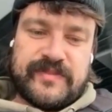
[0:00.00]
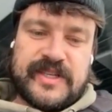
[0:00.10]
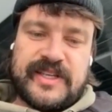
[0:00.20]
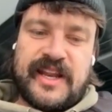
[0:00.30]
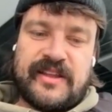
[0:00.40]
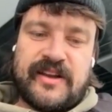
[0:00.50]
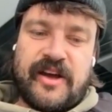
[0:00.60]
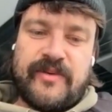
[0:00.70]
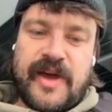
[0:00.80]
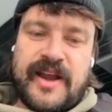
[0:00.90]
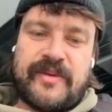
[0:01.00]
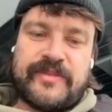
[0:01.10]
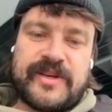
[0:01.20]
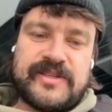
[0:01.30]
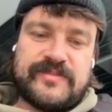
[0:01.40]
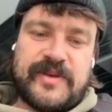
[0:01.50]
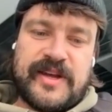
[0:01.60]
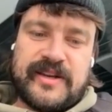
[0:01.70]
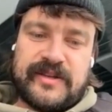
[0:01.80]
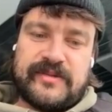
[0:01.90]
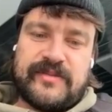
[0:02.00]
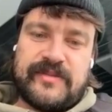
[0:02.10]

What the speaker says: Just getting to know our numbers has been an